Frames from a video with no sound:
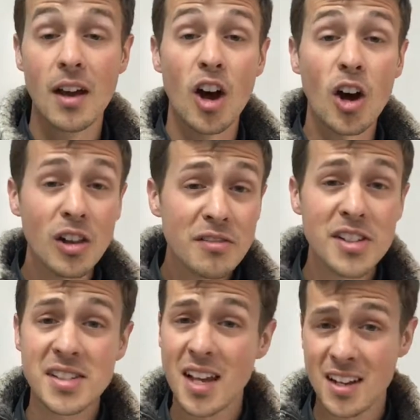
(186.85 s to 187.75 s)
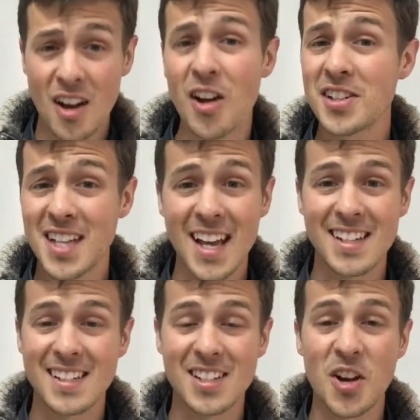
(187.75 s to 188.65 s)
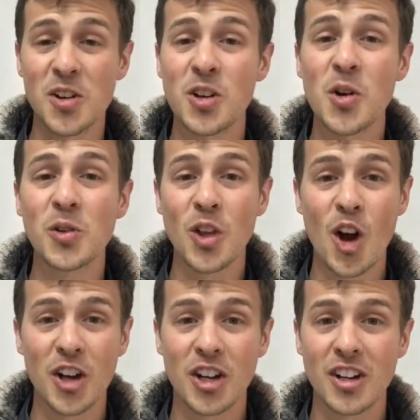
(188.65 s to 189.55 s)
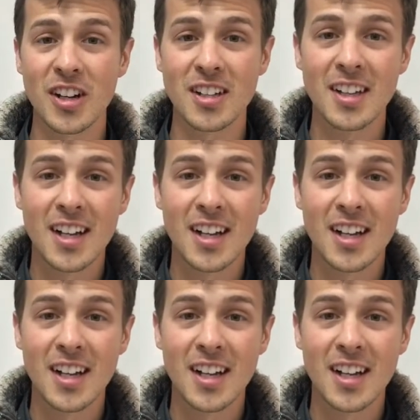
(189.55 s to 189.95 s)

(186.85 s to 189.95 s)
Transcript: all of a sudden our tests are no longer